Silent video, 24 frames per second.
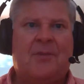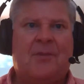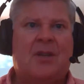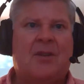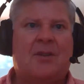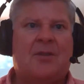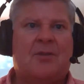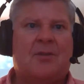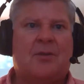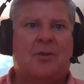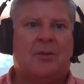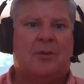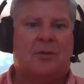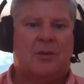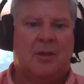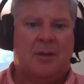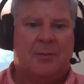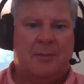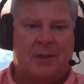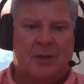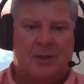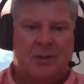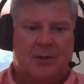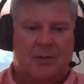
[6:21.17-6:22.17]
So let
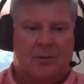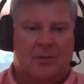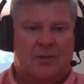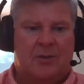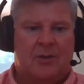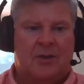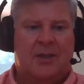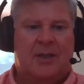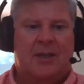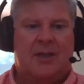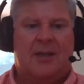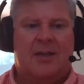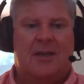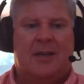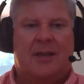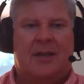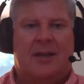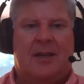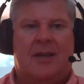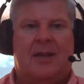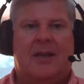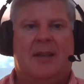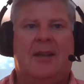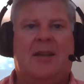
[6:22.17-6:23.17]
me go look at
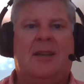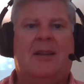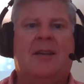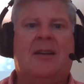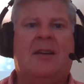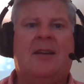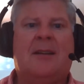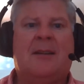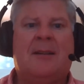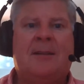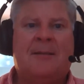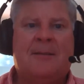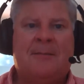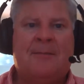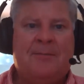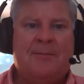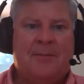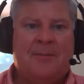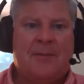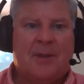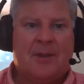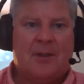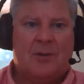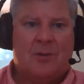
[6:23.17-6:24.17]
a
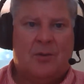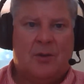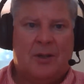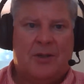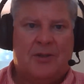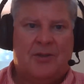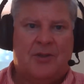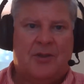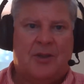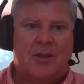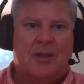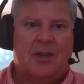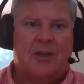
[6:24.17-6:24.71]
question.